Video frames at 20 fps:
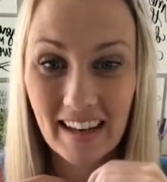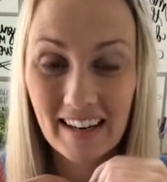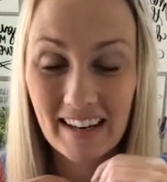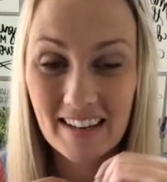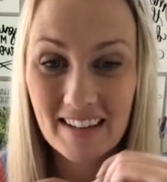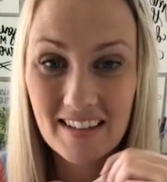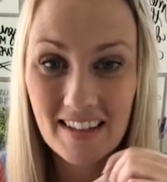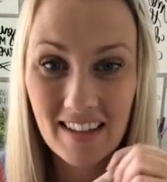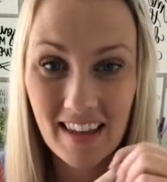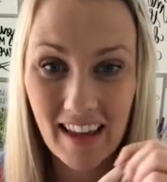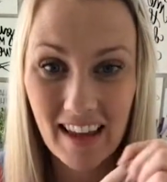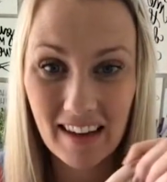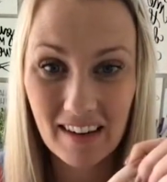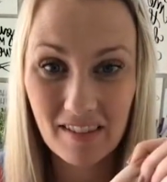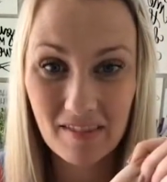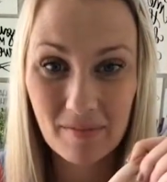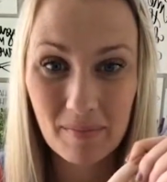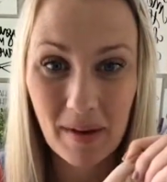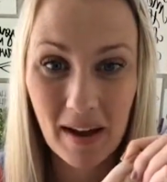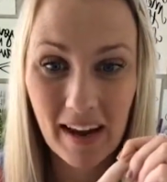getting to the
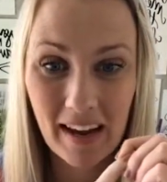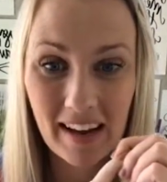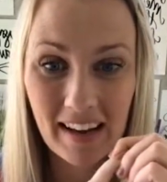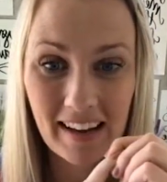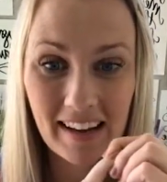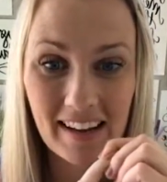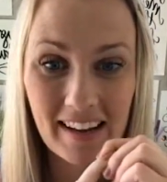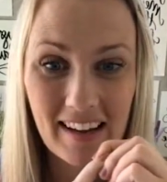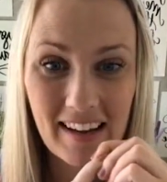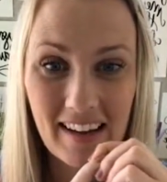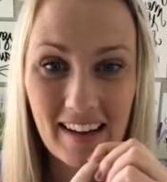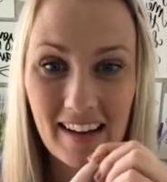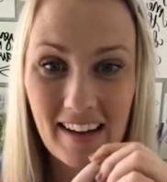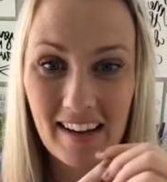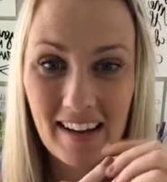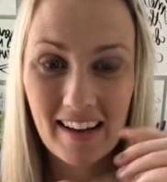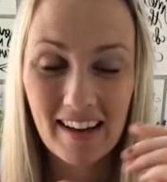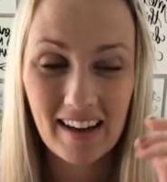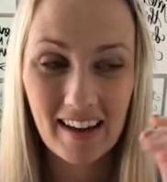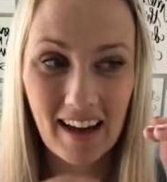end of my
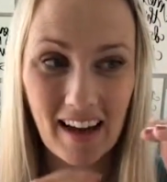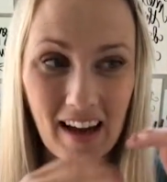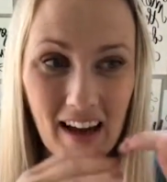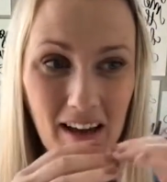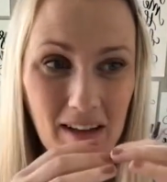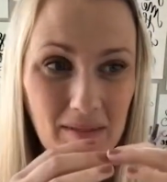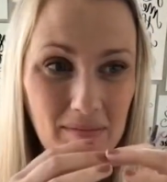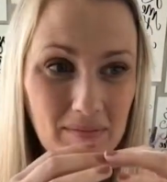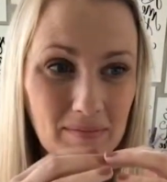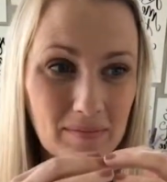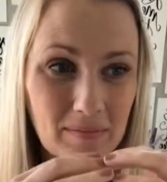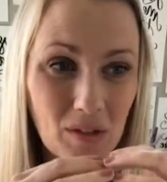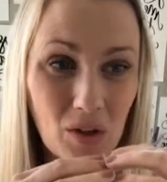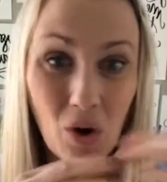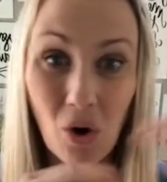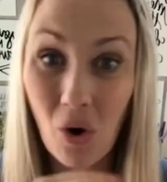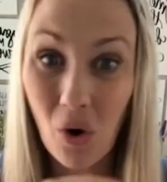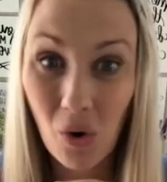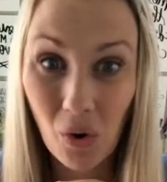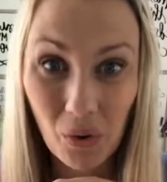
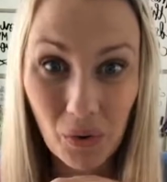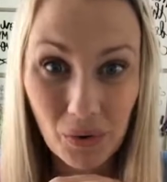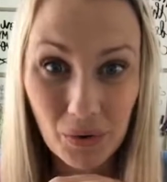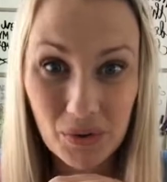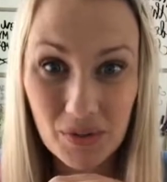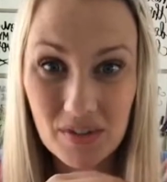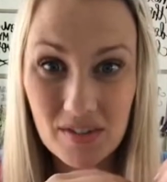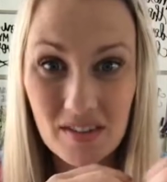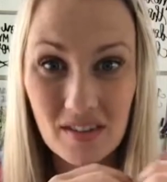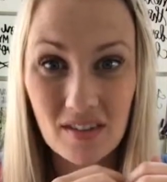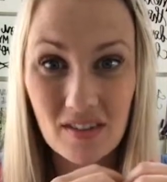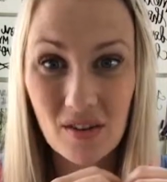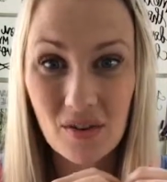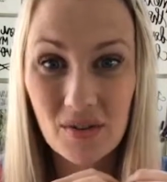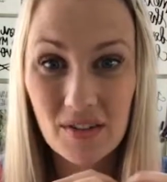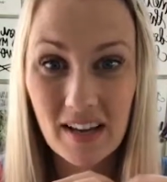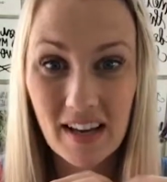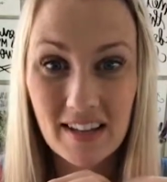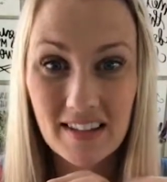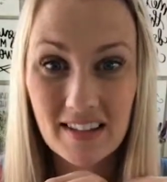goals,
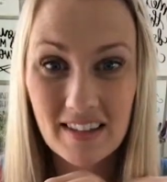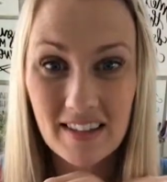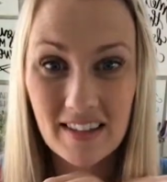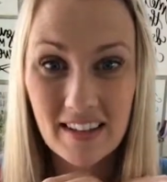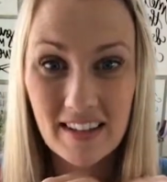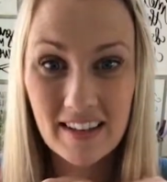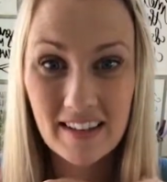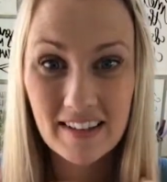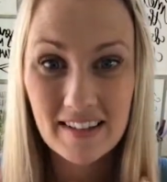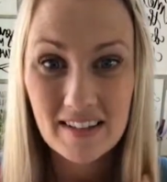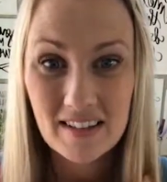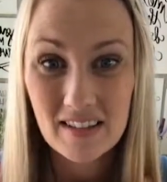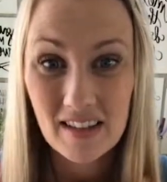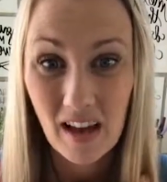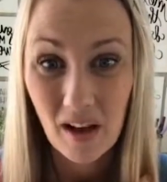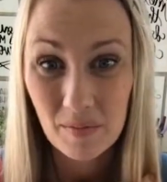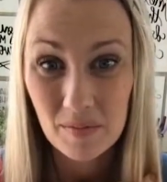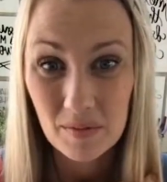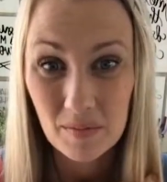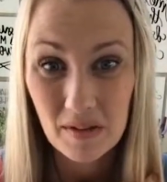those kinds of things
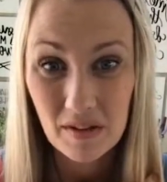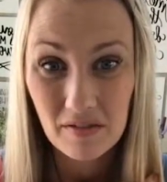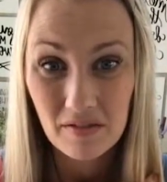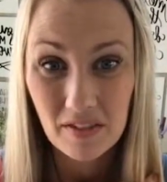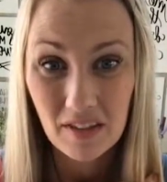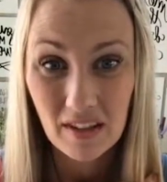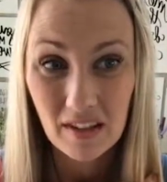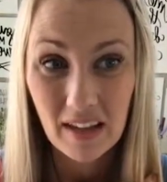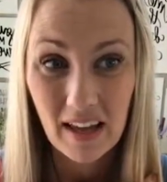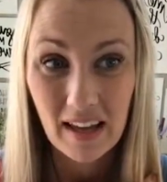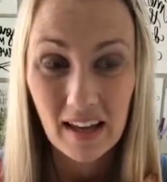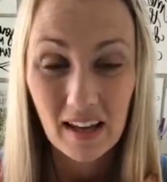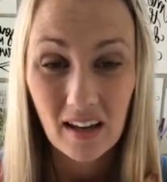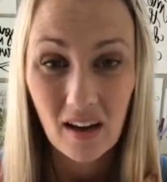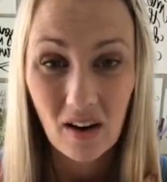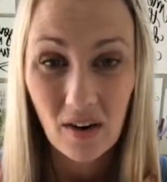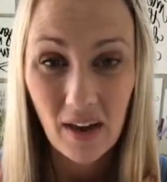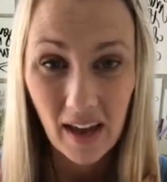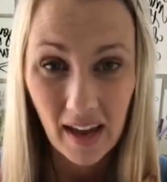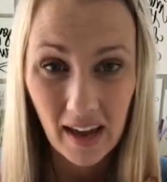helped me feel
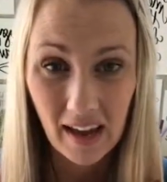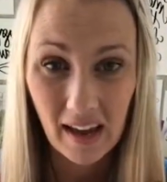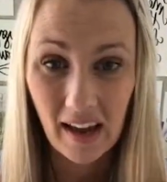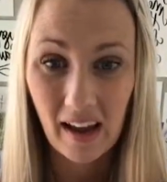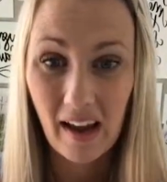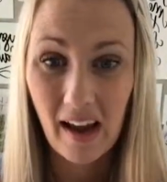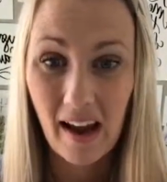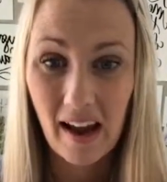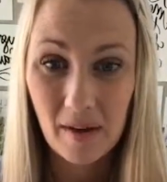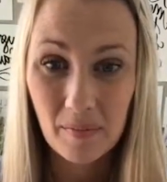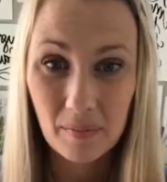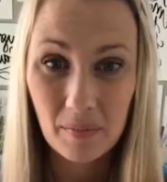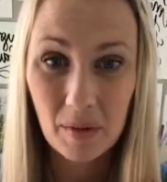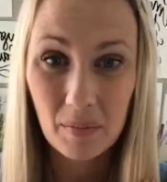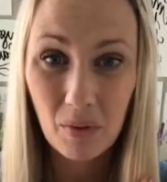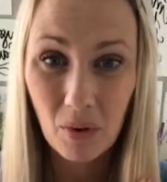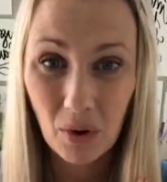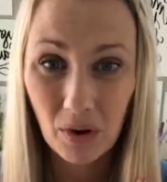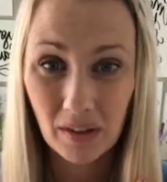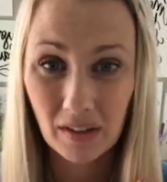like, okay, I'm
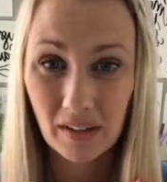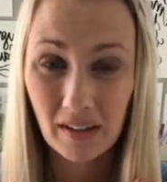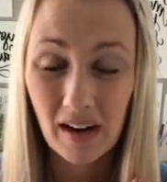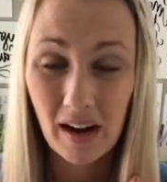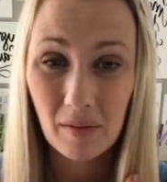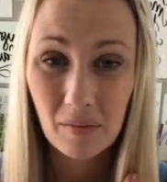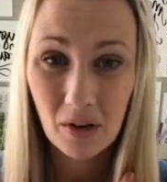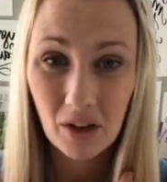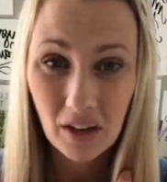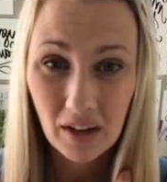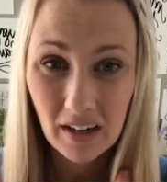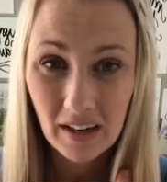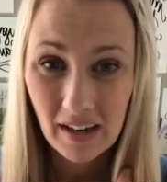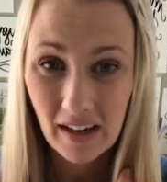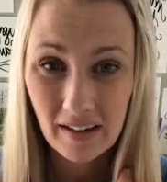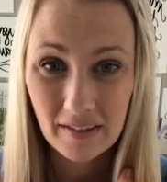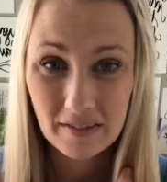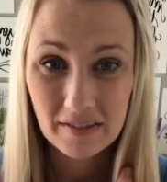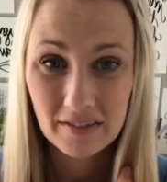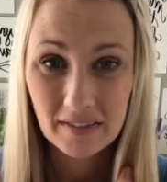important, I'm good
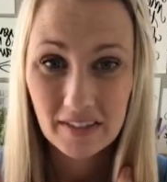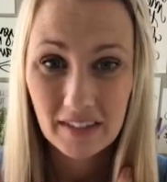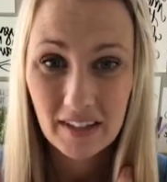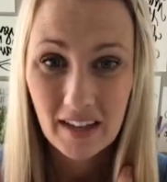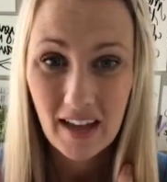enough.